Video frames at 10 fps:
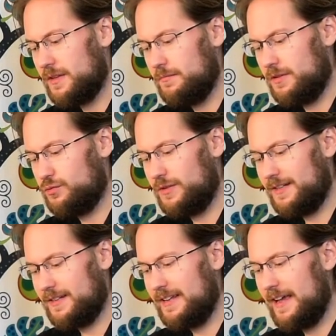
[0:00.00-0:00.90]

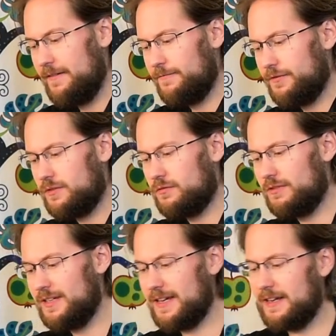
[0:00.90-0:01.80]
between the
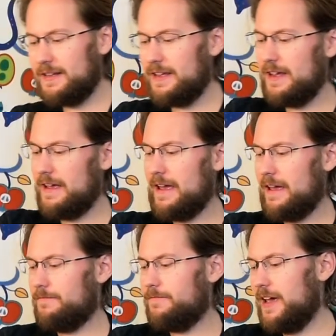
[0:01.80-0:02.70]
F3 and the
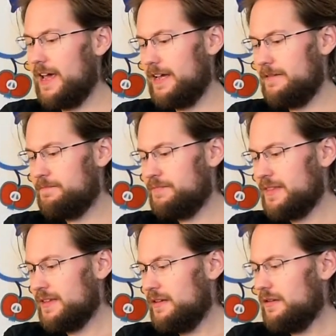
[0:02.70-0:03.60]
FA.
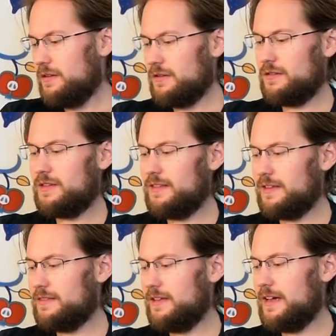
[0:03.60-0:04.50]
You can see
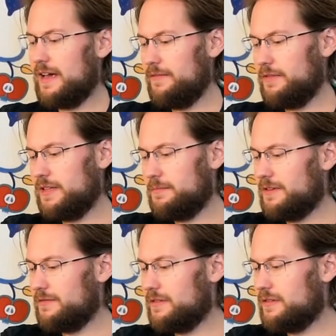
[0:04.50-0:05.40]
that they have a little
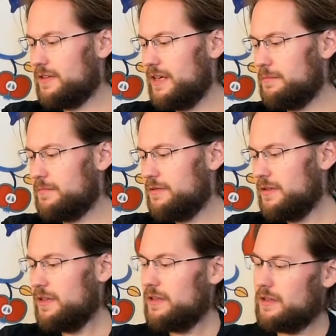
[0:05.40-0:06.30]
bit of the same.
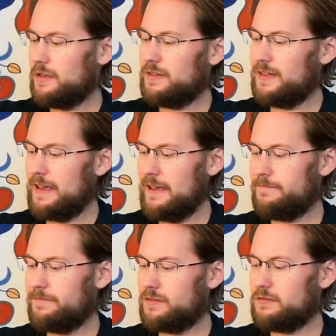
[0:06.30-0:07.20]
The
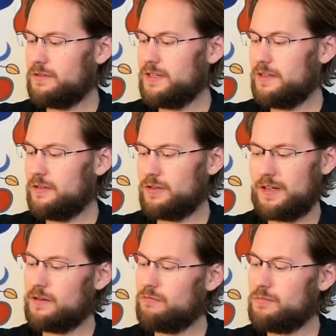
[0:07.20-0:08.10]
F3, you
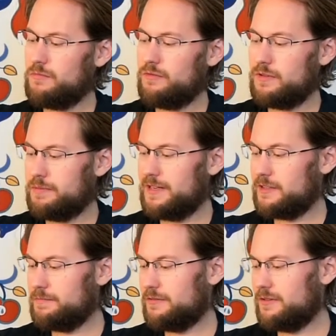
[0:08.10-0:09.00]
can remove the
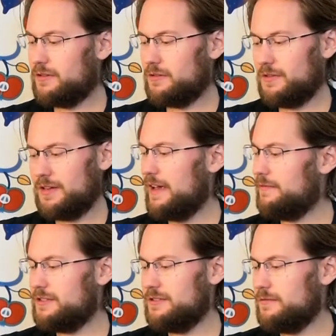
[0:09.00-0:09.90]
pentaprism, you
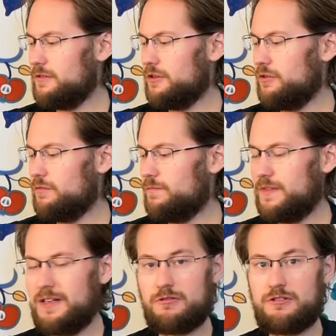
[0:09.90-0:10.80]
have, you know,
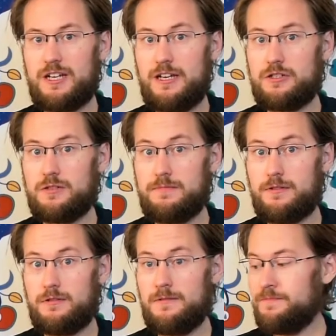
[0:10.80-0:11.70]

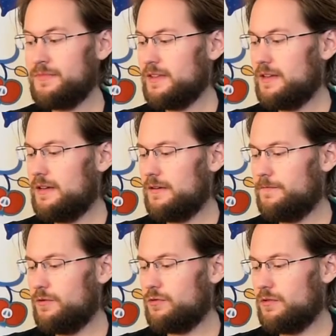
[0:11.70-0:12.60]
interchangeable
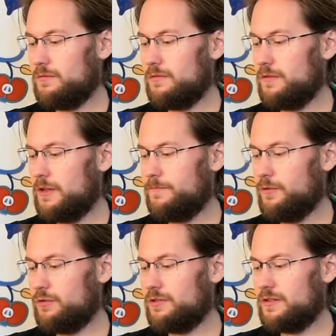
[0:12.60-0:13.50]

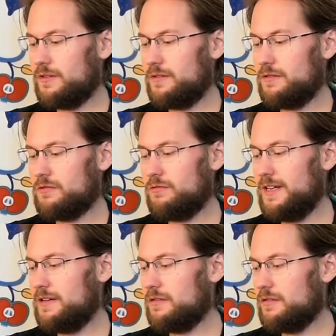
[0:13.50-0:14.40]
focusing
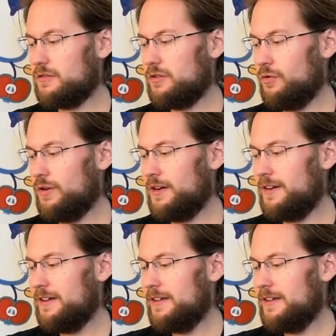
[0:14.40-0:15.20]
screens and so on,